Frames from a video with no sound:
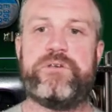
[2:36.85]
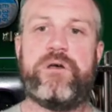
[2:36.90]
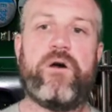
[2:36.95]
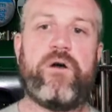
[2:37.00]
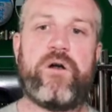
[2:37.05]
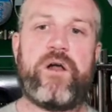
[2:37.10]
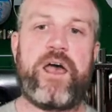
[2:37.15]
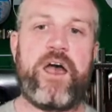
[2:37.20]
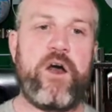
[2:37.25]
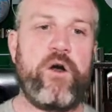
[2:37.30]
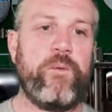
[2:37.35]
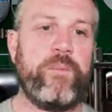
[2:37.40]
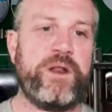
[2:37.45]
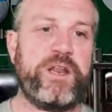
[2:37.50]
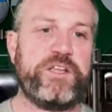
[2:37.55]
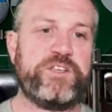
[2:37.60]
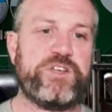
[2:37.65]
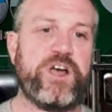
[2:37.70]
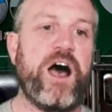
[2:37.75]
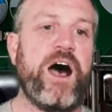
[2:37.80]
or how many
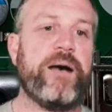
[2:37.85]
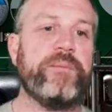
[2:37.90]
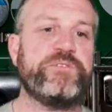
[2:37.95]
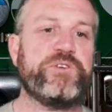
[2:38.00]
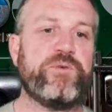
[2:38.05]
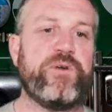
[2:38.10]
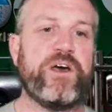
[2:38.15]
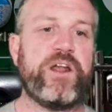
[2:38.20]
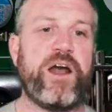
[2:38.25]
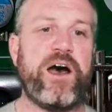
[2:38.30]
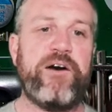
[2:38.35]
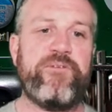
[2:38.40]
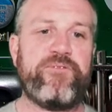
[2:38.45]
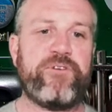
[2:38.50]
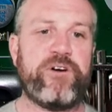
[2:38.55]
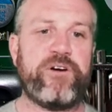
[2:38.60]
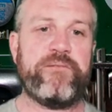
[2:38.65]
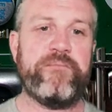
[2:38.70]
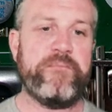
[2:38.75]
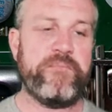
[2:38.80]
jobs are on
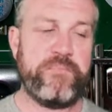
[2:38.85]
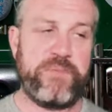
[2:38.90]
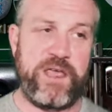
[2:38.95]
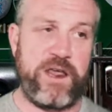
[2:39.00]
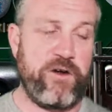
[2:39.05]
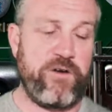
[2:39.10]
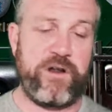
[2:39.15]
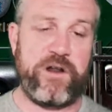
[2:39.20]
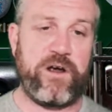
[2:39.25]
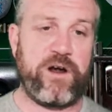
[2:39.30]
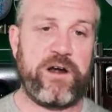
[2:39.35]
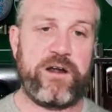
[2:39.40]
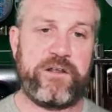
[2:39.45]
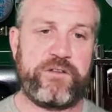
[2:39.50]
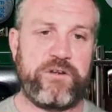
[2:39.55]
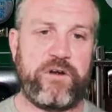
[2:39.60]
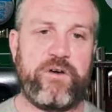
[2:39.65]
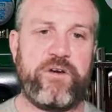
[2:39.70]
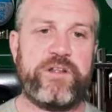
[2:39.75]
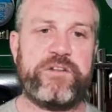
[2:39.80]
offer here in Ireland
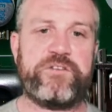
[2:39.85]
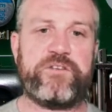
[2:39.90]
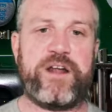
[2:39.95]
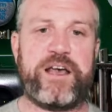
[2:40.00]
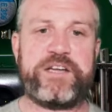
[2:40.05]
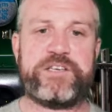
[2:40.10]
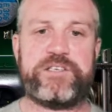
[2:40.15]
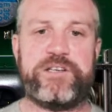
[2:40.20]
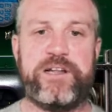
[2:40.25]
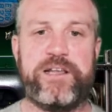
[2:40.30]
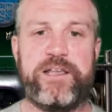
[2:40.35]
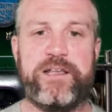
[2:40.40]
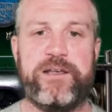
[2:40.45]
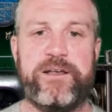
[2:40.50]
or internationally.